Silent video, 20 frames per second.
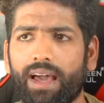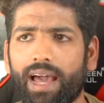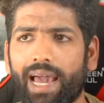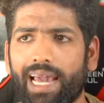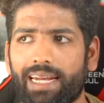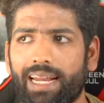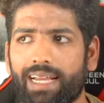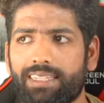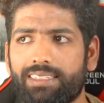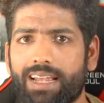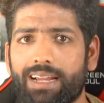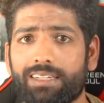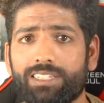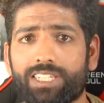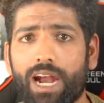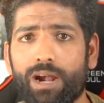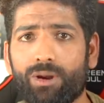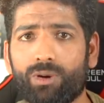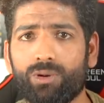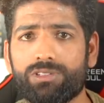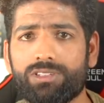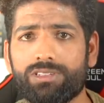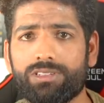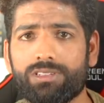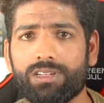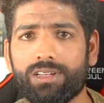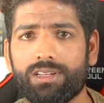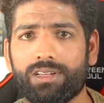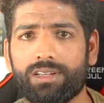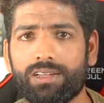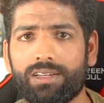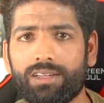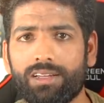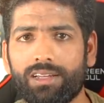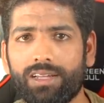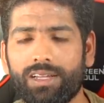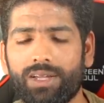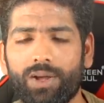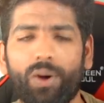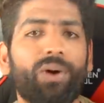highlights and shadows?
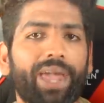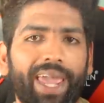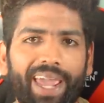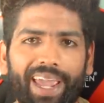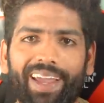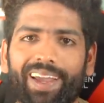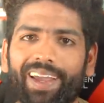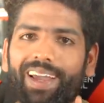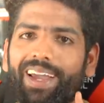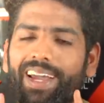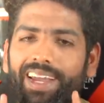Okay,